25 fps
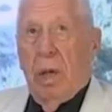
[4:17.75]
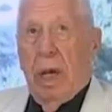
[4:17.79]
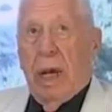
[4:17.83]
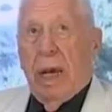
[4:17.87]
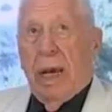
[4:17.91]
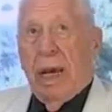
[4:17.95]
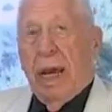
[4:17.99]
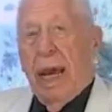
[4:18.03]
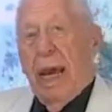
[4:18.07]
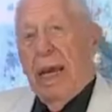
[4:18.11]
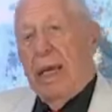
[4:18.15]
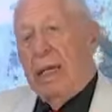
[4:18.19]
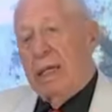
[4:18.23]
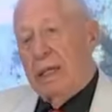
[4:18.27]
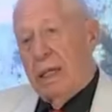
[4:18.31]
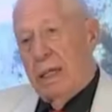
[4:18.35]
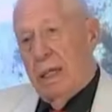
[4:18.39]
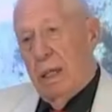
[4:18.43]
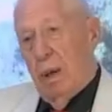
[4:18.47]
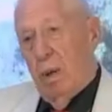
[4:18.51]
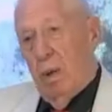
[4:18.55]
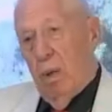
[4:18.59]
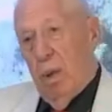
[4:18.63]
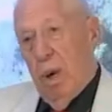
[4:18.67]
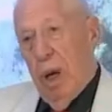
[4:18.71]

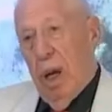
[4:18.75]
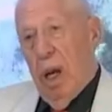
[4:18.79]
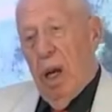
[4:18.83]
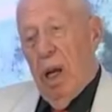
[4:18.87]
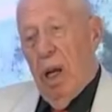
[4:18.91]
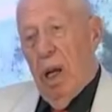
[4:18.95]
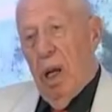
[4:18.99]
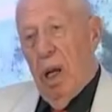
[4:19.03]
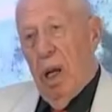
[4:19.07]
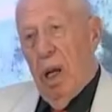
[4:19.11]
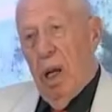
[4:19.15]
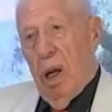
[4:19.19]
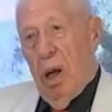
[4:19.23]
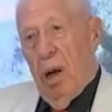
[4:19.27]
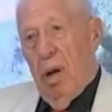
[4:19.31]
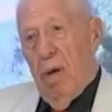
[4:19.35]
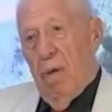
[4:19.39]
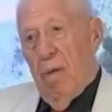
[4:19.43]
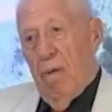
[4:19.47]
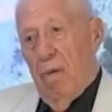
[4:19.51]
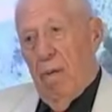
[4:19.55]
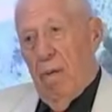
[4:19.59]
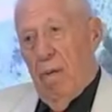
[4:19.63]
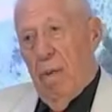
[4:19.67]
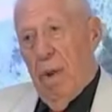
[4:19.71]
against the will
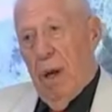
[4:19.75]
of